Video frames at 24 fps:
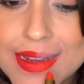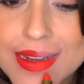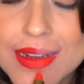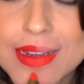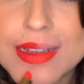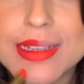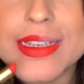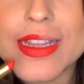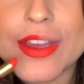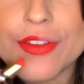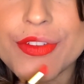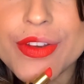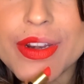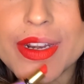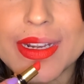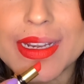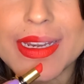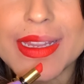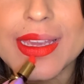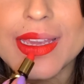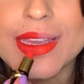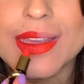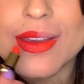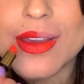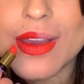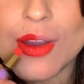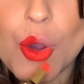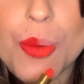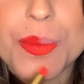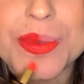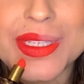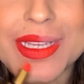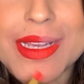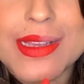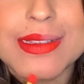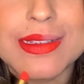definitely
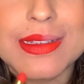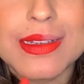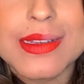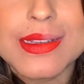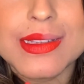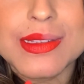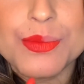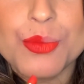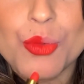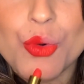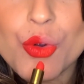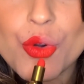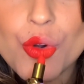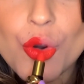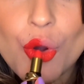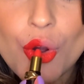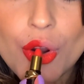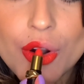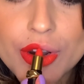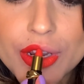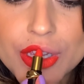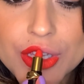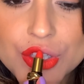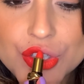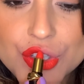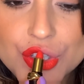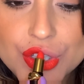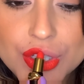Obsessed is more orange.